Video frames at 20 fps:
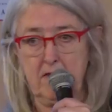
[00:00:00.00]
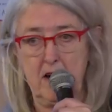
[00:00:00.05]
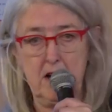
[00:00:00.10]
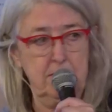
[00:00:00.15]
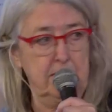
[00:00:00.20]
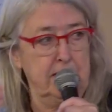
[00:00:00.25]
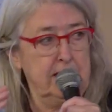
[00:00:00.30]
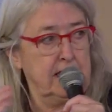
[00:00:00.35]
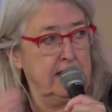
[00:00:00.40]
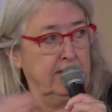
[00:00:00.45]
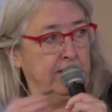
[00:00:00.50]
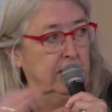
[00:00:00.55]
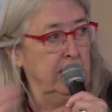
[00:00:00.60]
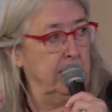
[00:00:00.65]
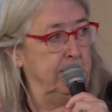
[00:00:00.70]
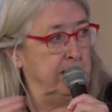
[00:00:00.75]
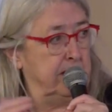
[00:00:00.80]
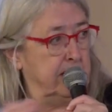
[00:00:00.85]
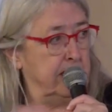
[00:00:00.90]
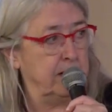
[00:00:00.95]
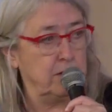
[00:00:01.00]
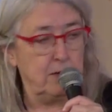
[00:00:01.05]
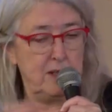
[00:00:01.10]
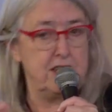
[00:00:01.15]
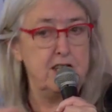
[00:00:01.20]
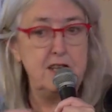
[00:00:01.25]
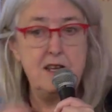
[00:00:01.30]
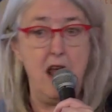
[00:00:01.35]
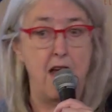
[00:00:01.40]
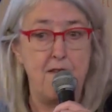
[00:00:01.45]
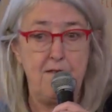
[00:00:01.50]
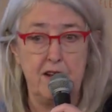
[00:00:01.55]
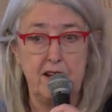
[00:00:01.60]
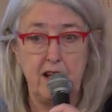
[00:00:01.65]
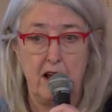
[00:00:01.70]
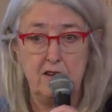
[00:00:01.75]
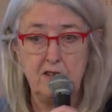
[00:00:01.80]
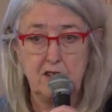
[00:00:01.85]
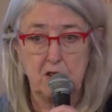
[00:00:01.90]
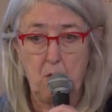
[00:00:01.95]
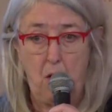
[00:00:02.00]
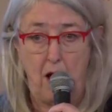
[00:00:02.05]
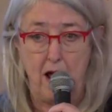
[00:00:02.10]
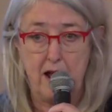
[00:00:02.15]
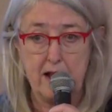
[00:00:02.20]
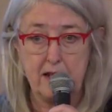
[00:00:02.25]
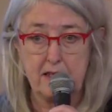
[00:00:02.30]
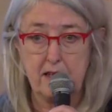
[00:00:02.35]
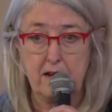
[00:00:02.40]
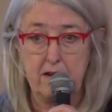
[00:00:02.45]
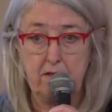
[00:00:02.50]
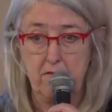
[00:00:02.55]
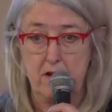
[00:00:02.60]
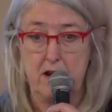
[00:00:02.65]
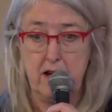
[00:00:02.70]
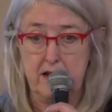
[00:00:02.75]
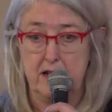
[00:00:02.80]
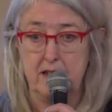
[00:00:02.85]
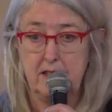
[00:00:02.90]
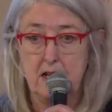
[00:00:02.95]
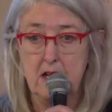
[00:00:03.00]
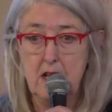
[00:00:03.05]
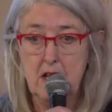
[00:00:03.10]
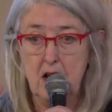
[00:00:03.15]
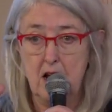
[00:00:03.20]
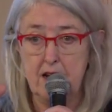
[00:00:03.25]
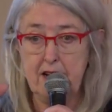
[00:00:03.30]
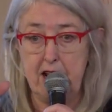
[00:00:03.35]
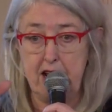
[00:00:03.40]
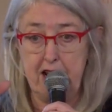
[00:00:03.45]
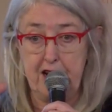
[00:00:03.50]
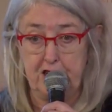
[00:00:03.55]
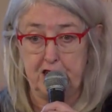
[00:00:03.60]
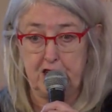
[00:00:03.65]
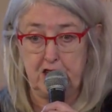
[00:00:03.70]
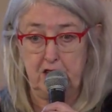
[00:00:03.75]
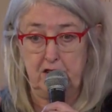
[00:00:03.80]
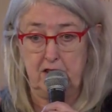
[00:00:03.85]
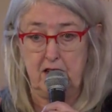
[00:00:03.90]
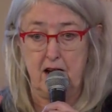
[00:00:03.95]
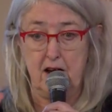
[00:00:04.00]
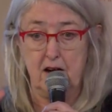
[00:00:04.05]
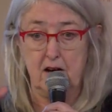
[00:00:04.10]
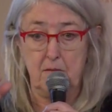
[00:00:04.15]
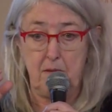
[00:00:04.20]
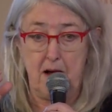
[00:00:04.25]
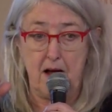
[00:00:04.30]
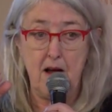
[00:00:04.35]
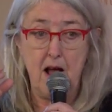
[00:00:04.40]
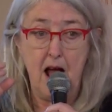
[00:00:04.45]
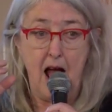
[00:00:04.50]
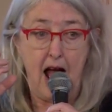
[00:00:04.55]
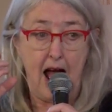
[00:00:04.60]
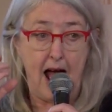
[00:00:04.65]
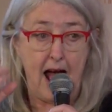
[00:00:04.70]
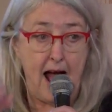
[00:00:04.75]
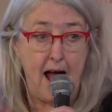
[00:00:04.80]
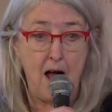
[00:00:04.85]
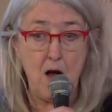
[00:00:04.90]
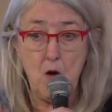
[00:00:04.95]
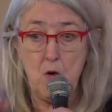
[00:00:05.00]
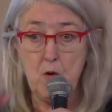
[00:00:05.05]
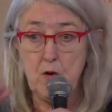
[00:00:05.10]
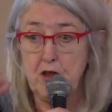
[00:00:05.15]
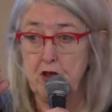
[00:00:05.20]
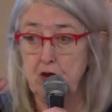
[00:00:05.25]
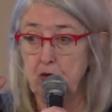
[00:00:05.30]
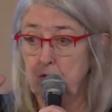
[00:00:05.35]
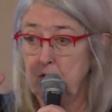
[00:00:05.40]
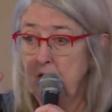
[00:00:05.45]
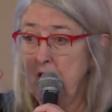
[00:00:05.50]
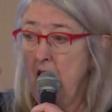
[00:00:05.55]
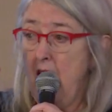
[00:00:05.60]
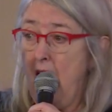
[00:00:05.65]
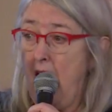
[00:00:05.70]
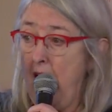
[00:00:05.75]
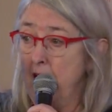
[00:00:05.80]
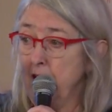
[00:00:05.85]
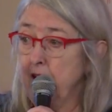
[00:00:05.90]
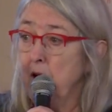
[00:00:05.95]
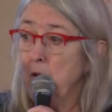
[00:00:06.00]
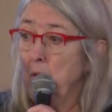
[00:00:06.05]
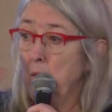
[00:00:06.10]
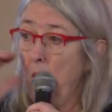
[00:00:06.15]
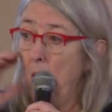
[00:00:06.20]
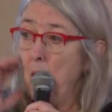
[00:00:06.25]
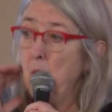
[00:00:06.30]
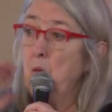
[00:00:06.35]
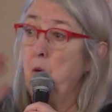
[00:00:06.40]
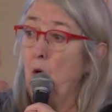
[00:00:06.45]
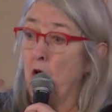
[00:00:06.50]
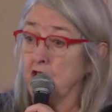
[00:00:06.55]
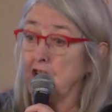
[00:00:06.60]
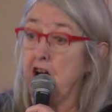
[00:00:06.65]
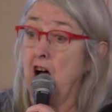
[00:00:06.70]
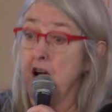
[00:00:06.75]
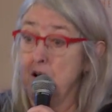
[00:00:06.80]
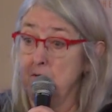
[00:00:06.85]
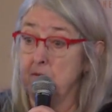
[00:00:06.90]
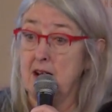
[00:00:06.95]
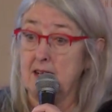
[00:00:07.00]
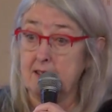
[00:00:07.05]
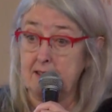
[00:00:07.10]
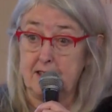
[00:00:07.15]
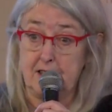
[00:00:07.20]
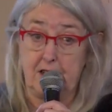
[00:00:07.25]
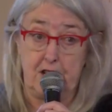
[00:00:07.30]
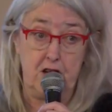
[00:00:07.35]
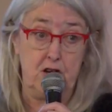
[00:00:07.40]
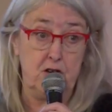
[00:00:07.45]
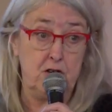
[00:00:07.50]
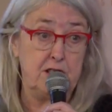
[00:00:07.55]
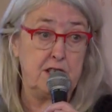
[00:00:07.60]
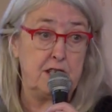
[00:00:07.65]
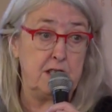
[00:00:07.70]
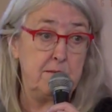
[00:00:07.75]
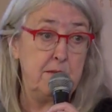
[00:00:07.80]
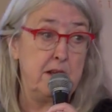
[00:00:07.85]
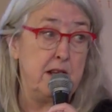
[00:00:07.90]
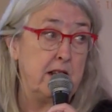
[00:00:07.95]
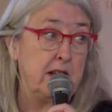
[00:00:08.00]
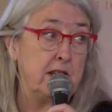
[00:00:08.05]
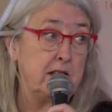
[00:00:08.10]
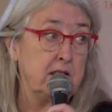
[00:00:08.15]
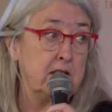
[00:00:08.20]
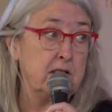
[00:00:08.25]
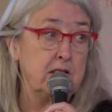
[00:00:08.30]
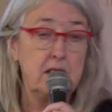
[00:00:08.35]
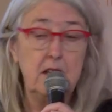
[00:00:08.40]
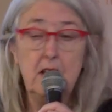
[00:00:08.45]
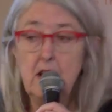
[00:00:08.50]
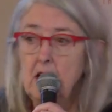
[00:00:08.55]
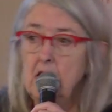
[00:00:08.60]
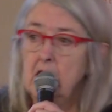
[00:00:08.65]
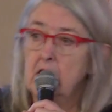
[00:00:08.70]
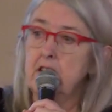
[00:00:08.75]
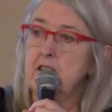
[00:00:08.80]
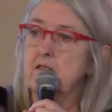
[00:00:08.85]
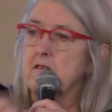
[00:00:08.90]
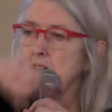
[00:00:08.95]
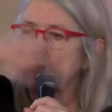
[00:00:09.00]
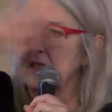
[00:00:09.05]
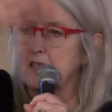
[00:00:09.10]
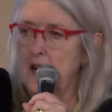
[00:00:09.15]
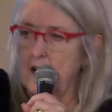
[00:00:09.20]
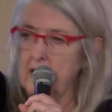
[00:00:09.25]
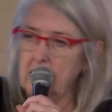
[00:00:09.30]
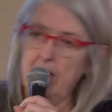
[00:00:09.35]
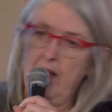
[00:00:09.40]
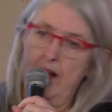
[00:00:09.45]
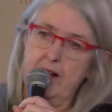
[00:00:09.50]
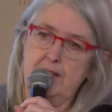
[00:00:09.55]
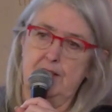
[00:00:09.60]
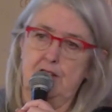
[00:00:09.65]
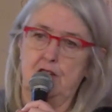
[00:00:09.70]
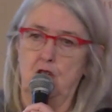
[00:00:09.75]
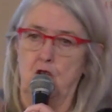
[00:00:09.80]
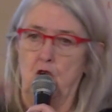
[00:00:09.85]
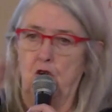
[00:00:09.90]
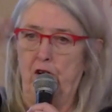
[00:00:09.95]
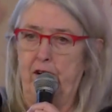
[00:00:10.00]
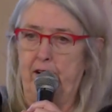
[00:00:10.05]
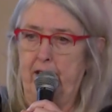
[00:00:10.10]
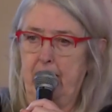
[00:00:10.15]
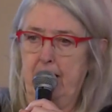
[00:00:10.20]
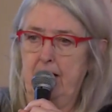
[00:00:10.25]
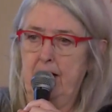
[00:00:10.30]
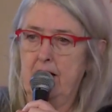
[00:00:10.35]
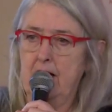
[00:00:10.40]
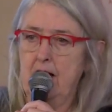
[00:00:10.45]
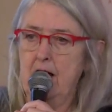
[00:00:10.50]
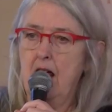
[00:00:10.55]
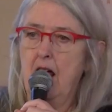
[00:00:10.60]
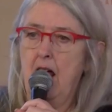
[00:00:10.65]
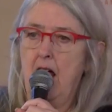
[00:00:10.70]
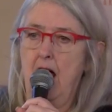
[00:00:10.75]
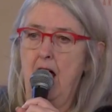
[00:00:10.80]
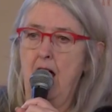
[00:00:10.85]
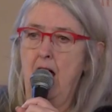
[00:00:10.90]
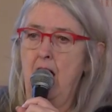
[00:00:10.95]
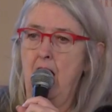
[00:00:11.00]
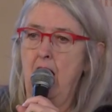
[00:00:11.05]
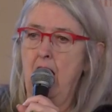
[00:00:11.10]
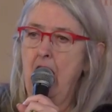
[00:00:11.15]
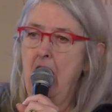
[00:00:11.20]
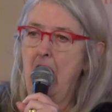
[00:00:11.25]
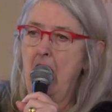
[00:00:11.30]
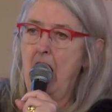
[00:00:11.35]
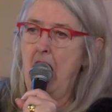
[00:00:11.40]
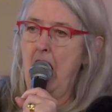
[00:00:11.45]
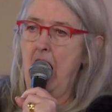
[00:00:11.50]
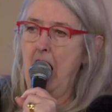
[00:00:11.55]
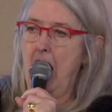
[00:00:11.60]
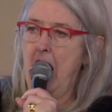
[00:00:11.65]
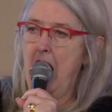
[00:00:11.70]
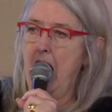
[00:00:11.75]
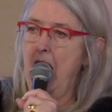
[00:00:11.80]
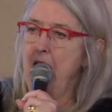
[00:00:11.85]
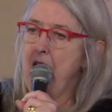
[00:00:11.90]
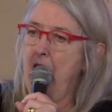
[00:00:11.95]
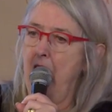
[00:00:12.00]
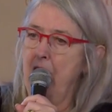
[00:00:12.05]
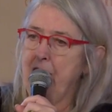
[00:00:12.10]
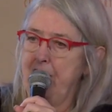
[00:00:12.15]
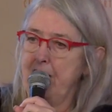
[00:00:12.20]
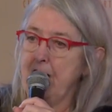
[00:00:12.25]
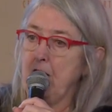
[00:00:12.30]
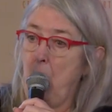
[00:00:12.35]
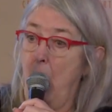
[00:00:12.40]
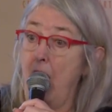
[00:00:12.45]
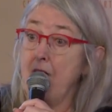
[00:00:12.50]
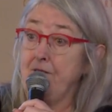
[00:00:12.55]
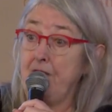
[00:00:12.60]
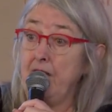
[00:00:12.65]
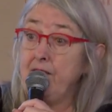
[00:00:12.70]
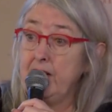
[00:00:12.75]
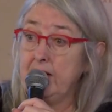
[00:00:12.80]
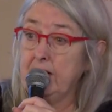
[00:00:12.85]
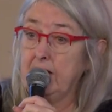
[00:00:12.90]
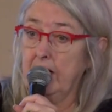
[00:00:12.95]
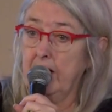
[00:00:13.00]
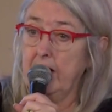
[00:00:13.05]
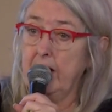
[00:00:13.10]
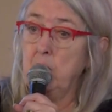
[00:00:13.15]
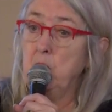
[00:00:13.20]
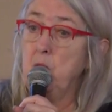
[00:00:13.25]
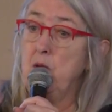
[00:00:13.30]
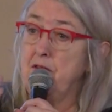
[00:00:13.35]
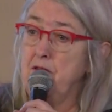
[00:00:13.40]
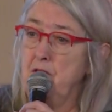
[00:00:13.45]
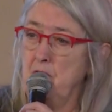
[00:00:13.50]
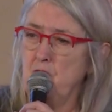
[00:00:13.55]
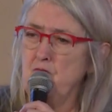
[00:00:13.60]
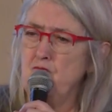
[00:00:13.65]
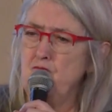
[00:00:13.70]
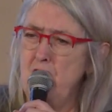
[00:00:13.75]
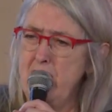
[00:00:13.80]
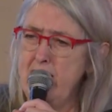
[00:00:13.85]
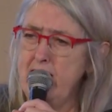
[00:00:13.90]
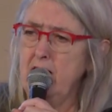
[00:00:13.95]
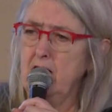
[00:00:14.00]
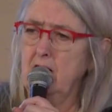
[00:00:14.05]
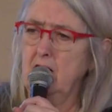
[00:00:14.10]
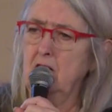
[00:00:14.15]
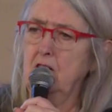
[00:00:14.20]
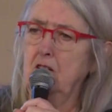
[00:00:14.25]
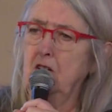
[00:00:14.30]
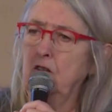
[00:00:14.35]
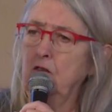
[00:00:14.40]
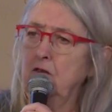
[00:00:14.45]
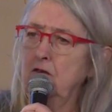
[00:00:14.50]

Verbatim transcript: Roman civil liberties, which never goes away. So it really is an issue there about how you, you know, what homeland security means. And you can tell that story, uh, uh, I, I think, quite vividly with real